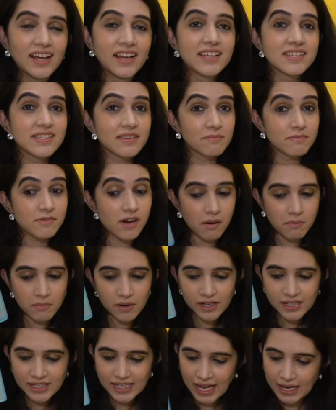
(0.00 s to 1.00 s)
Some
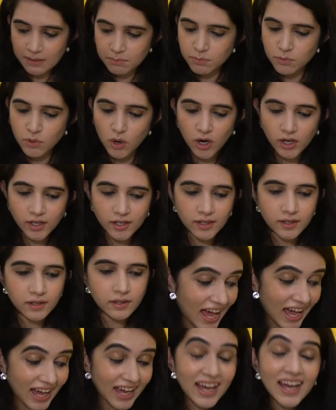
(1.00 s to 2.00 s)
normal tap water.
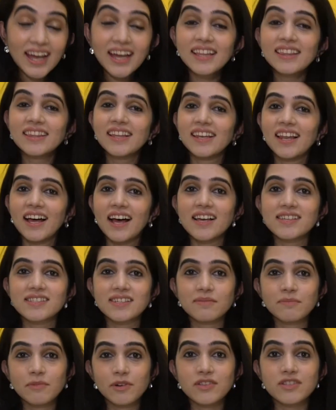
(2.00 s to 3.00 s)
And the
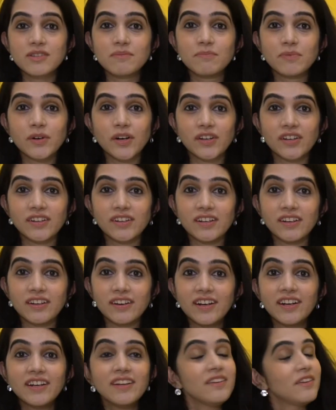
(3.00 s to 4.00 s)
last and most important
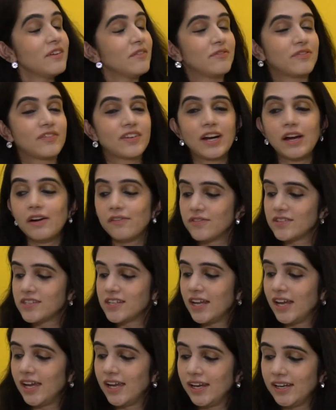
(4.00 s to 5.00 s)
ingredient of
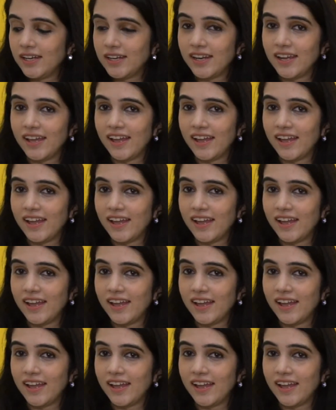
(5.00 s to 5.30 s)
crafts night,